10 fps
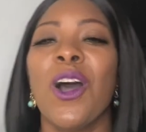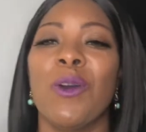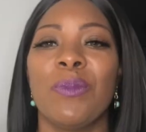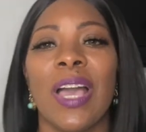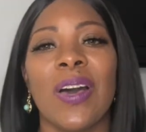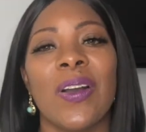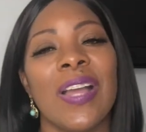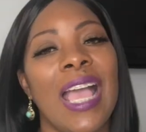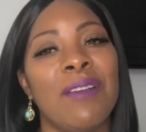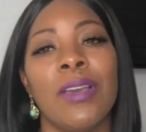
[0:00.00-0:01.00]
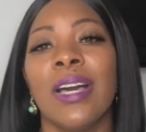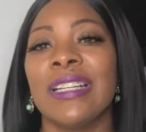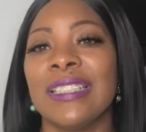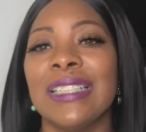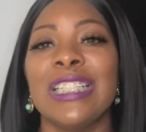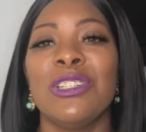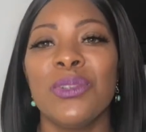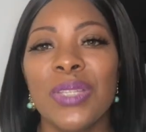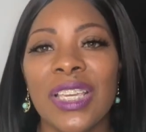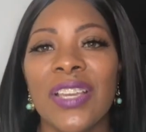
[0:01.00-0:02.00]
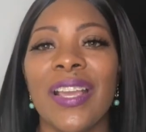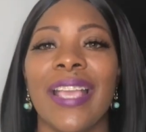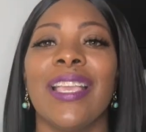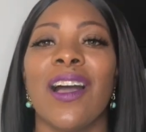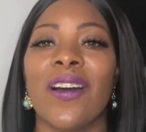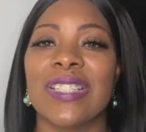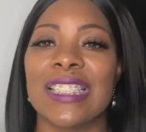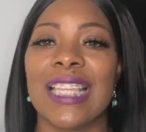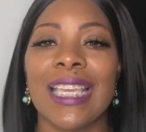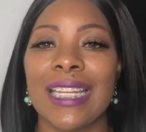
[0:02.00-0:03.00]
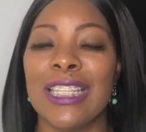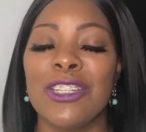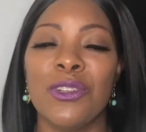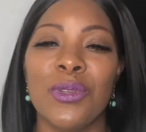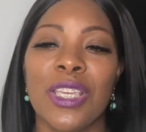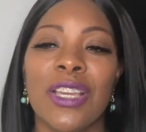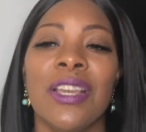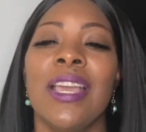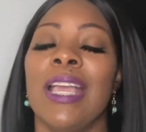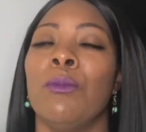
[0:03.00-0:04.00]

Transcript: Hope y'all are having a good new year and y'all are slaying in the new year.